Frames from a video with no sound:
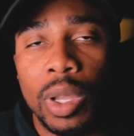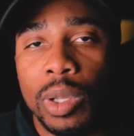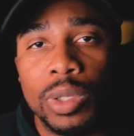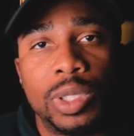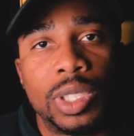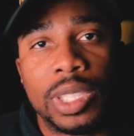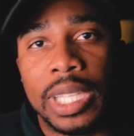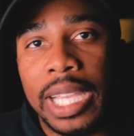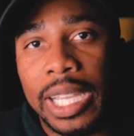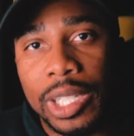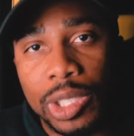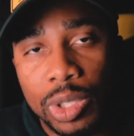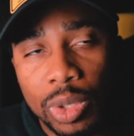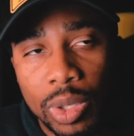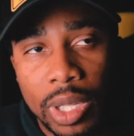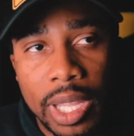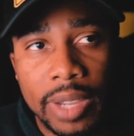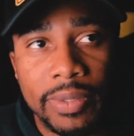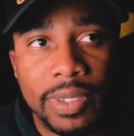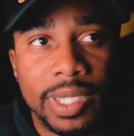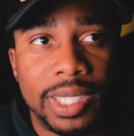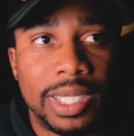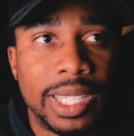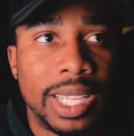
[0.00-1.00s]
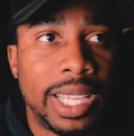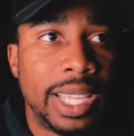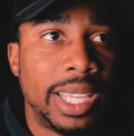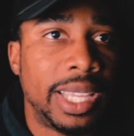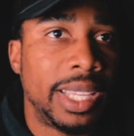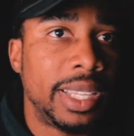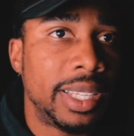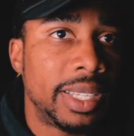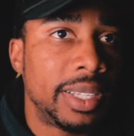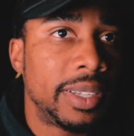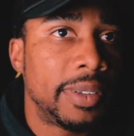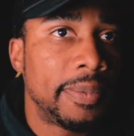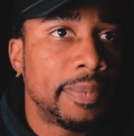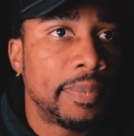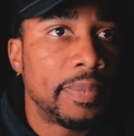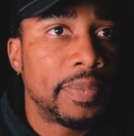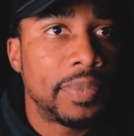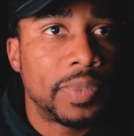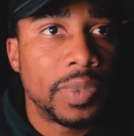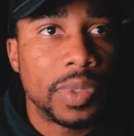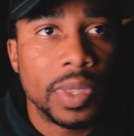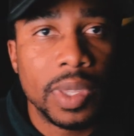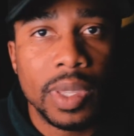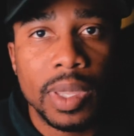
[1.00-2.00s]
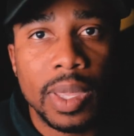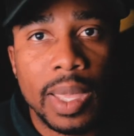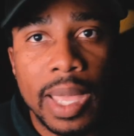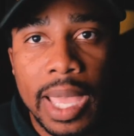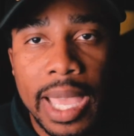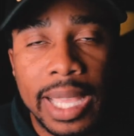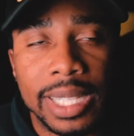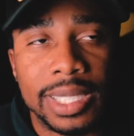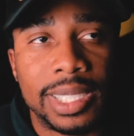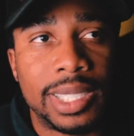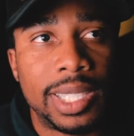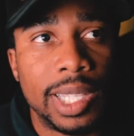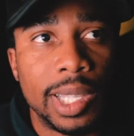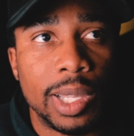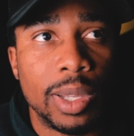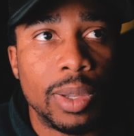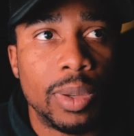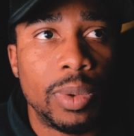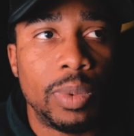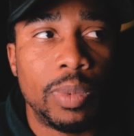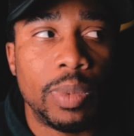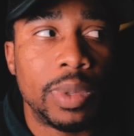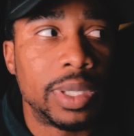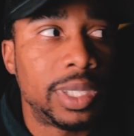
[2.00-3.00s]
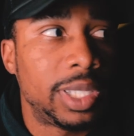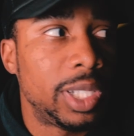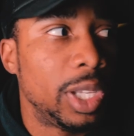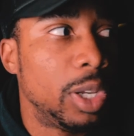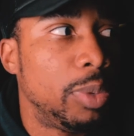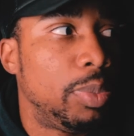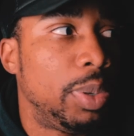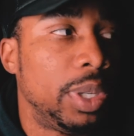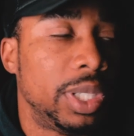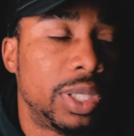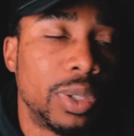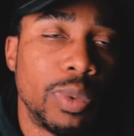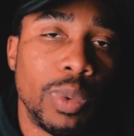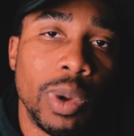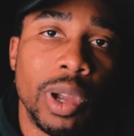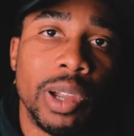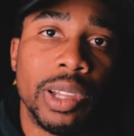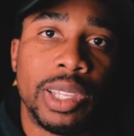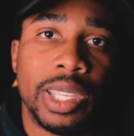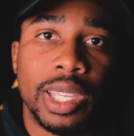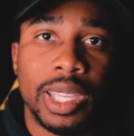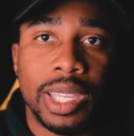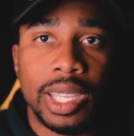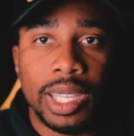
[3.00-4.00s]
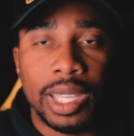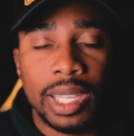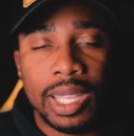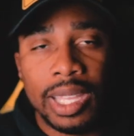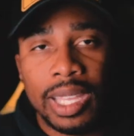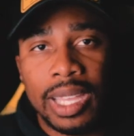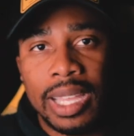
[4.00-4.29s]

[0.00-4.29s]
schedule everything, and still put the work in?